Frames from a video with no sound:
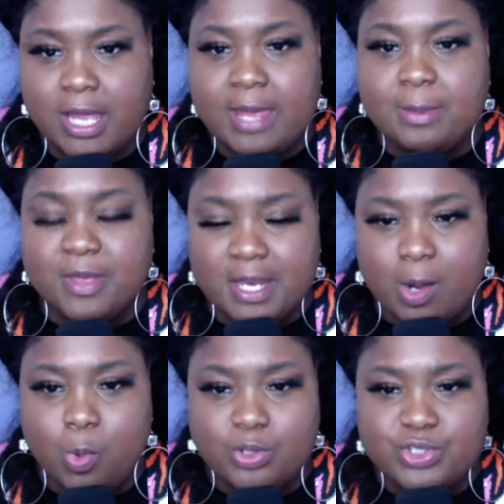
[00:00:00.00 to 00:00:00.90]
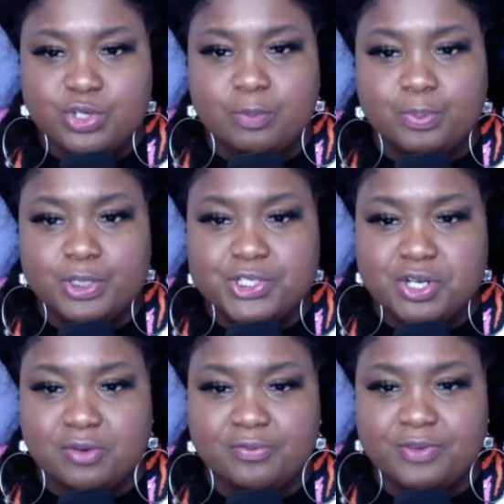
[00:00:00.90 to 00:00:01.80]
and then I want you to
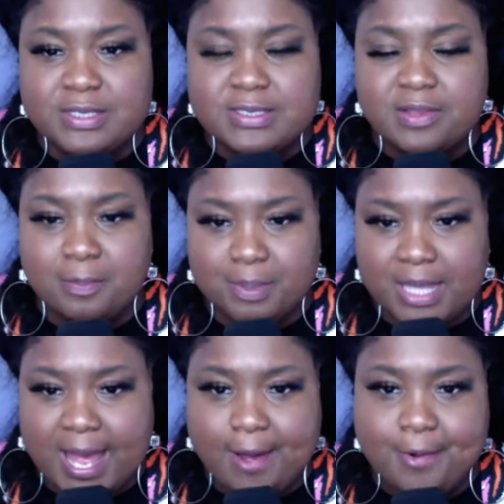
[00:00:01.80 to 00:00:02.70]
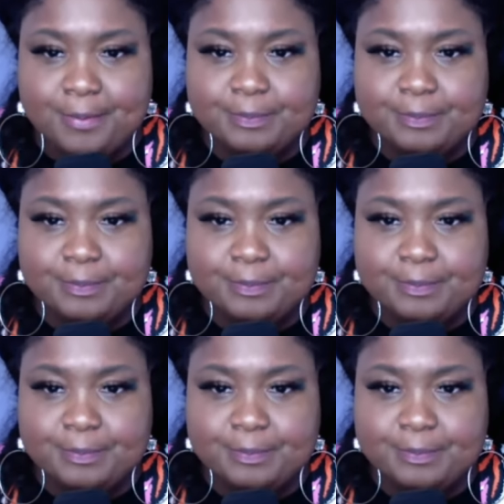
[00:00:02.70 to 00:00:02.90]
put your foot to the plow.